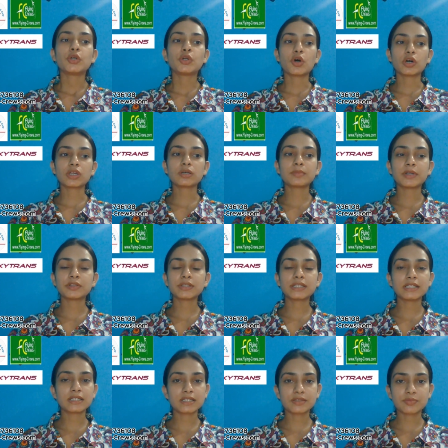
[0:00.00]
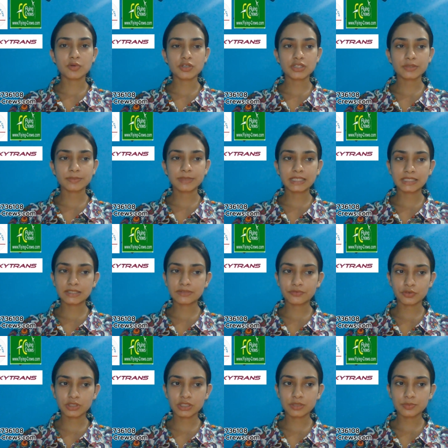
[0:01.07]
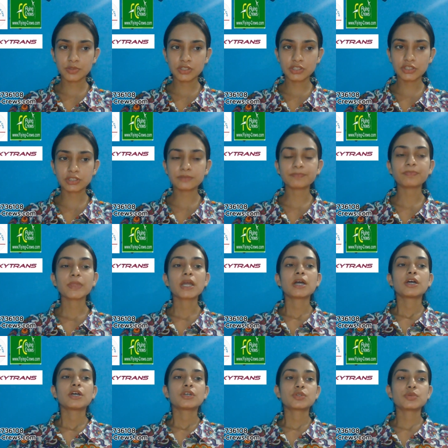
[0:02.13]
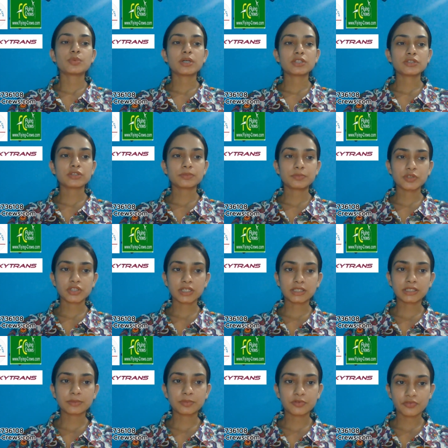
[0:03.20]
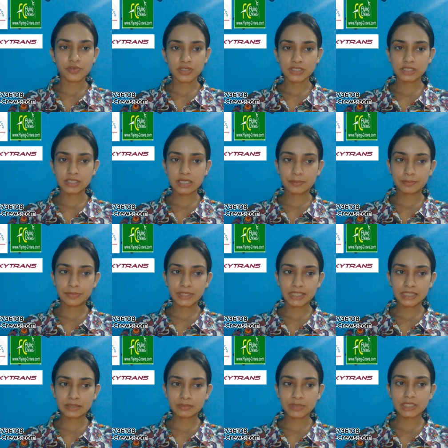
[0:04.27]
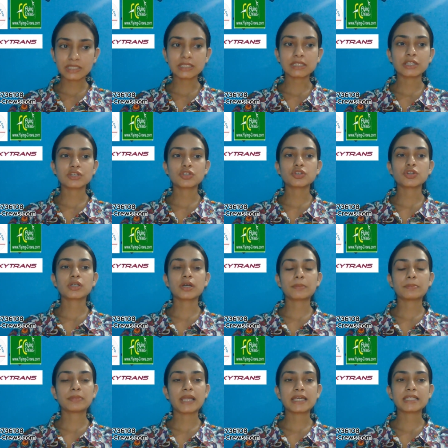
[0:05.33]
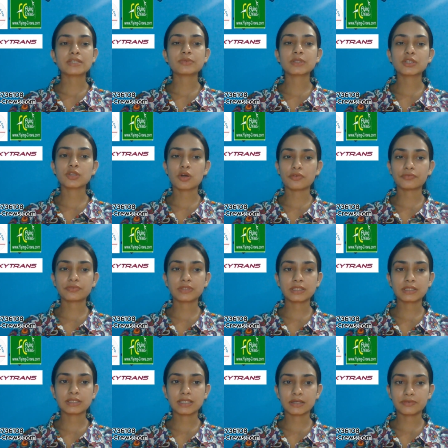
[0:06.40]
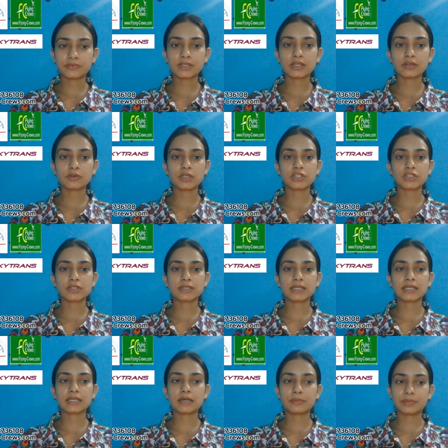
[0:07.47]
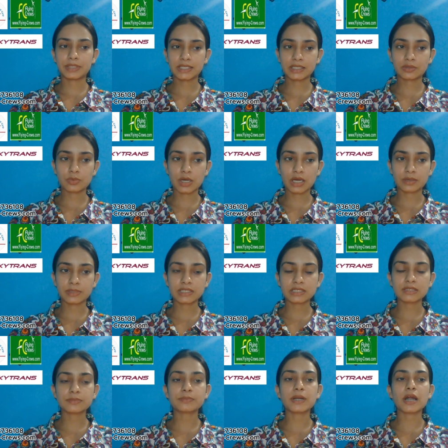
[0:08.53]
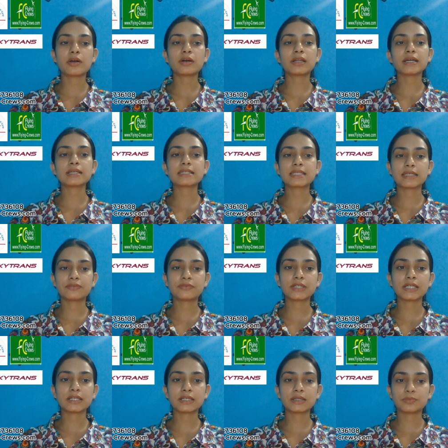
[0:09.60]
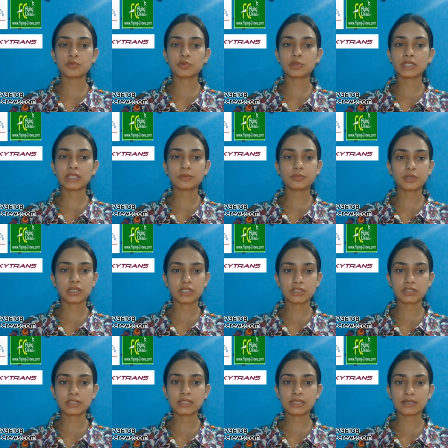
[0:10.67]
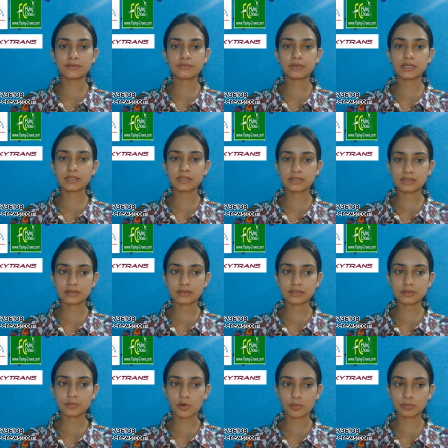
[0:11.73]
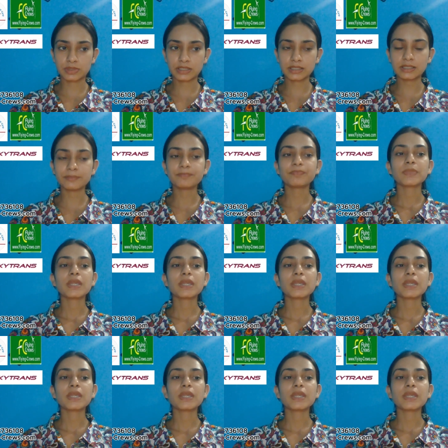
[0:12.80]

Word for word: Talking about the key responsibilities for this position, so one should project a professional company image, ensure compliance with soft safety regulations and company requirements, prioritize safety and report any potential safety concerns promptly,